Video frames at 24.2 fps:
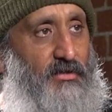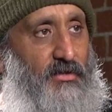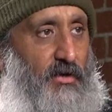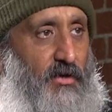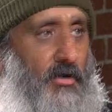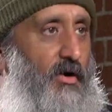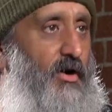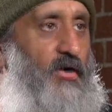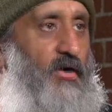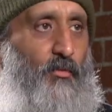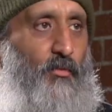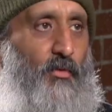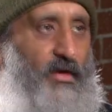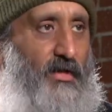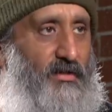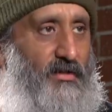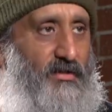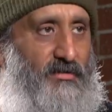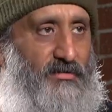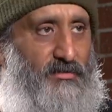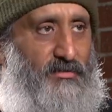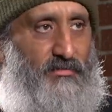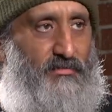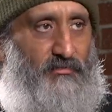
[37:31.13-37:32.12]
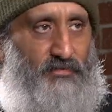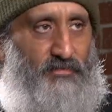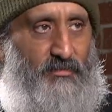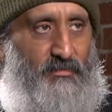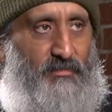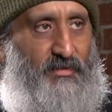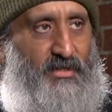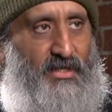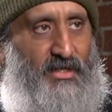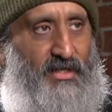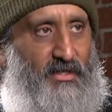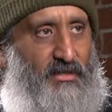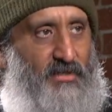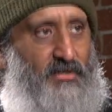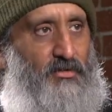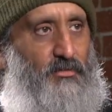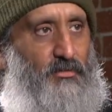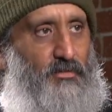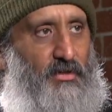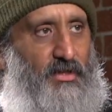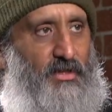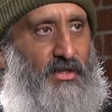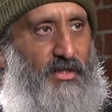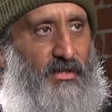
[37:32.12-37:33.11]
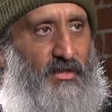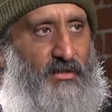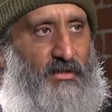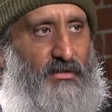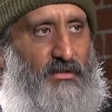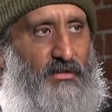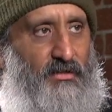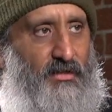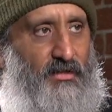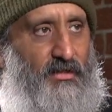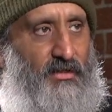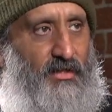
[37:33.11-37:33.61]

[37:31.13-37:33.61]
your heart wanted to do it. From the beginning, you were in.